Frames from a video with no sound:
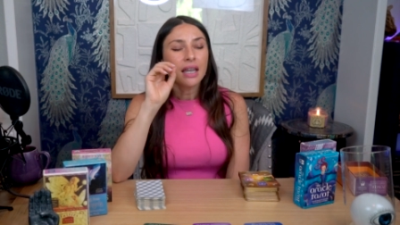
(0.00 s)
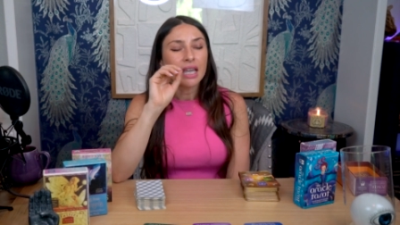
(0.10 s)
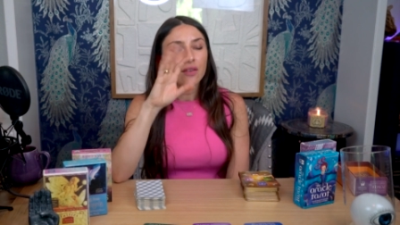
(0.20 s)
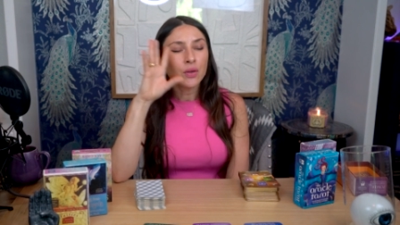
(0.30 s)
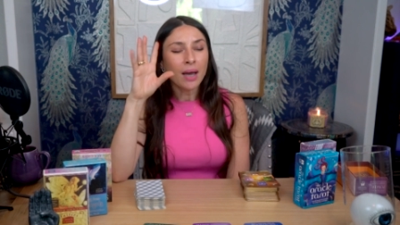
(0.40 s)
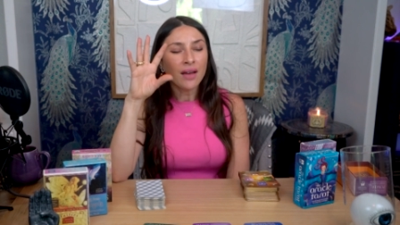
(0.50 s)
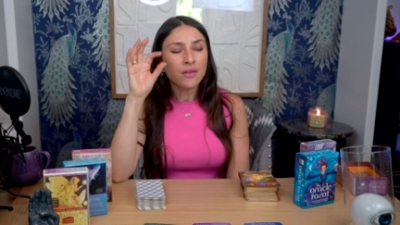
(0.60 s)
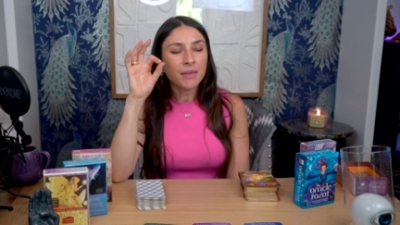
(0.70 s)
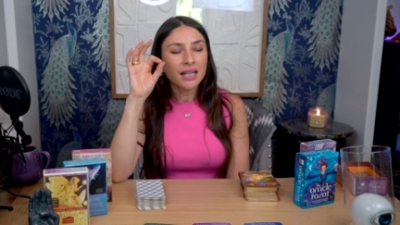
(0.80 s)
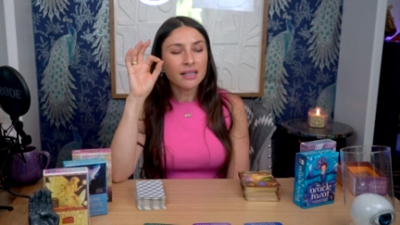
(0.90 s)
if you
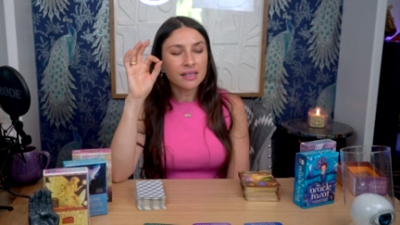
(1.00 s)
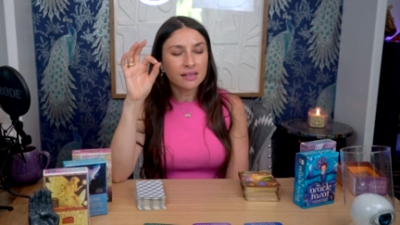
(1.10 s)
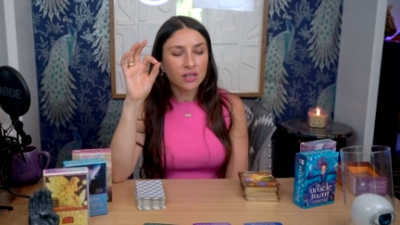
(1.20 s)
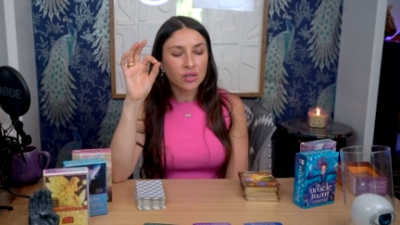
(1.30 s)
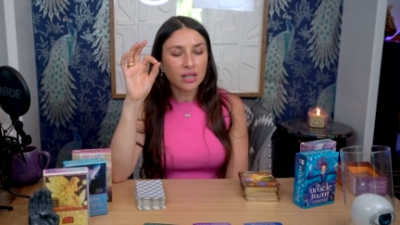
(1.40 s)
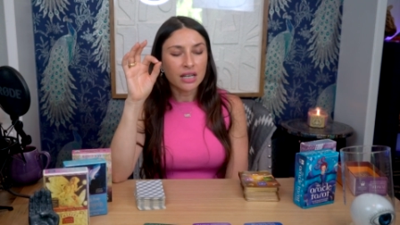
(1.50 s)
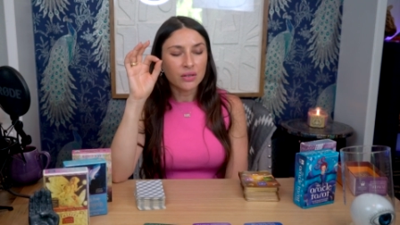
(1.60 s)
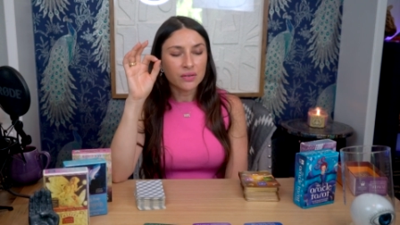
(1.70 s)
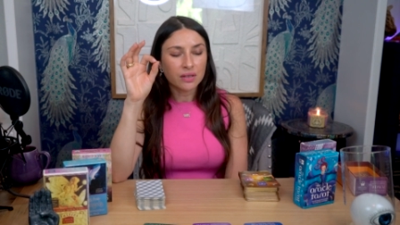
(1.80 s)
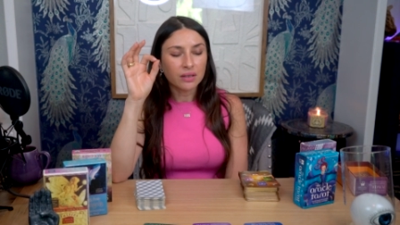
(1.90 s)
haven't made the decision and
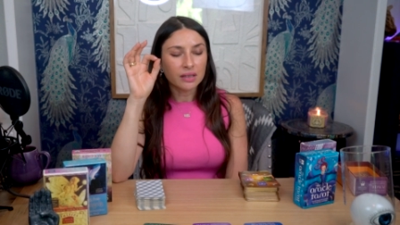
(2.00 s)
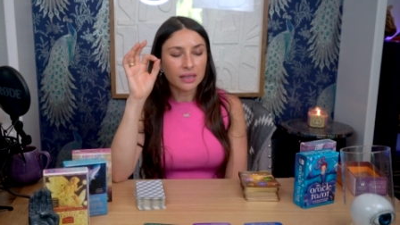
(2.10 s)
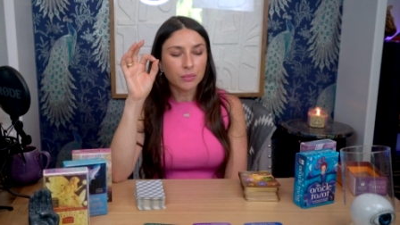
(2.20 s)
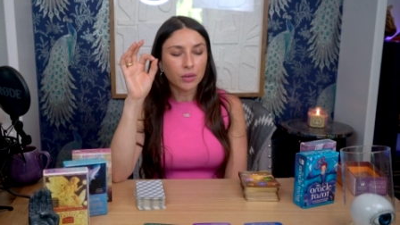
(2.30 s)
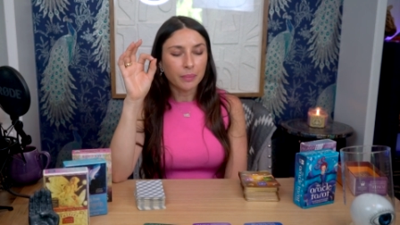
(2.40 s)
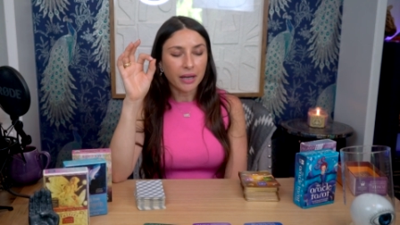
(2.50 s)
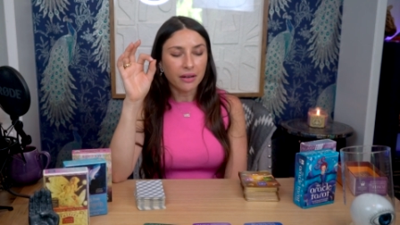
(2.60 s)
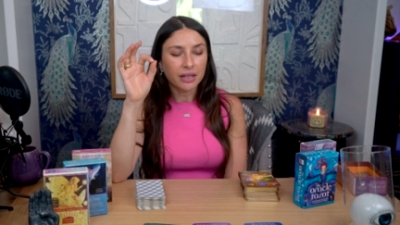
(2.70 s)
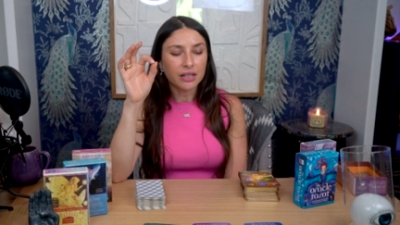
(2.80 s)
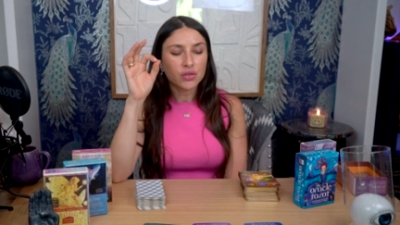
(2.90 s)
you're still in limbo about it,